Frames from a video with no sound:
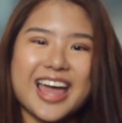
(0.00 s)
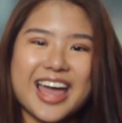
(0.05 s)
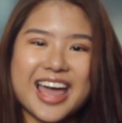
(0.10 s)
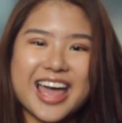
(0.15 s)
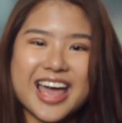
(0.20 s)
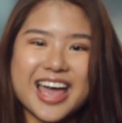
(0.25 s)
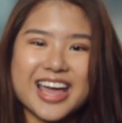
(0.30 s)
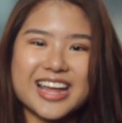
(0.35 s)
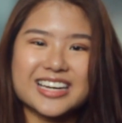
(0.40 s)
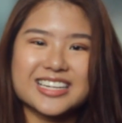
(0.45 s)

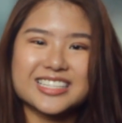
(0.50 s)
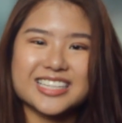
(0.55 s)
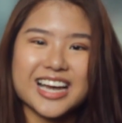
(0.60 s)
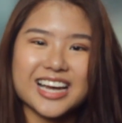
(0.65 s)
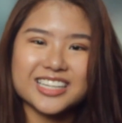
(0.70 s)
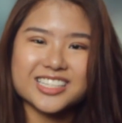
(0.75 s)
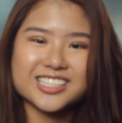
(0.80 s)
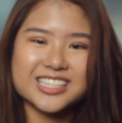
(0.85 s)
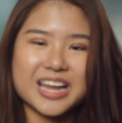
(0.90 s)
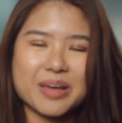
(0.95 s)
and
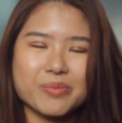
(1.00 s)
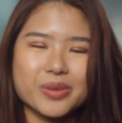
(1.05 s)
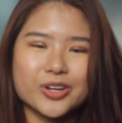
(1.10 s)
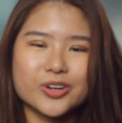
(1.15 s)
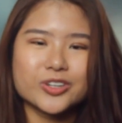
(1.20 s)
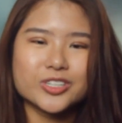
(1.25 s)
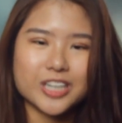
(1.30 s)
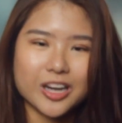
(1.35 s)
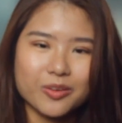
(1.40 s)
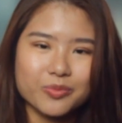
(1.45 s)
yeah, just let me
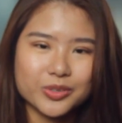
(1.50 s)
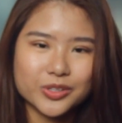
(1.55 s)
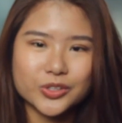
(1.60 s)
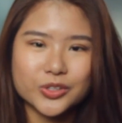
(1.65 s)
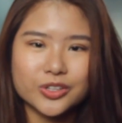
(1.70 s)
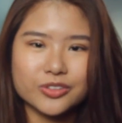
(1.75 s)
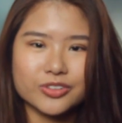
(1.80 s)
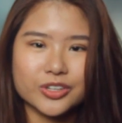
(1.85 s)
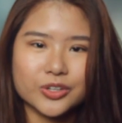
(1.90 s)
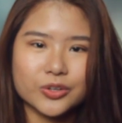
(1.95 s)
know down
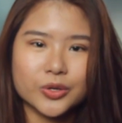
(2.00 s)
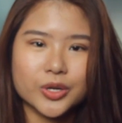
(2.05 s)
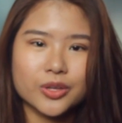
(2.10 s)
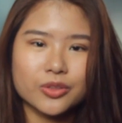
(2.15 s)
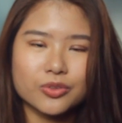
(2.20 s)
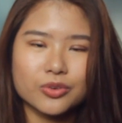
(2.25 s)
below if you're going